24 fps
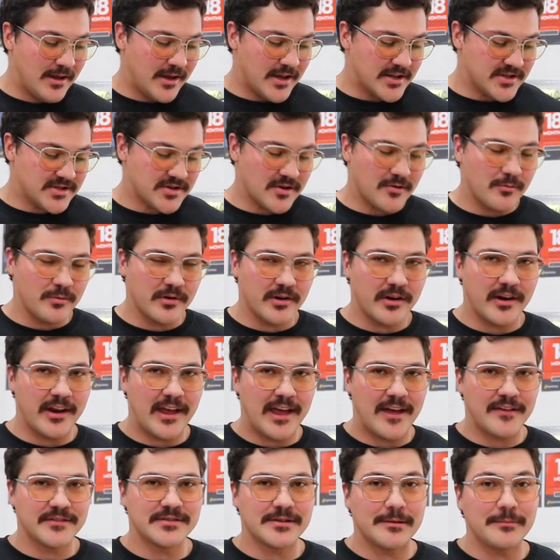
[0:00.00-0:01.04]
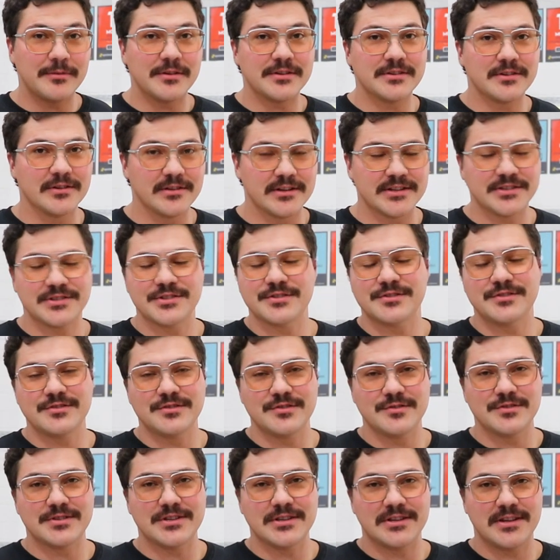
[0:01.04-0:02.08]
And so we're gonna have something delicious and
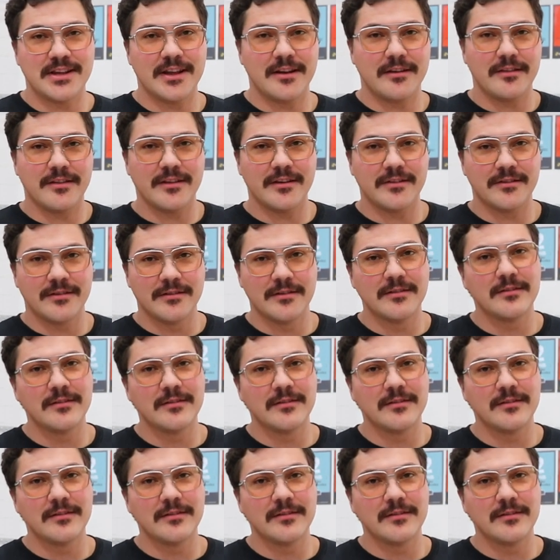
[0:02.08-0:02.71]
juicy at the end of this.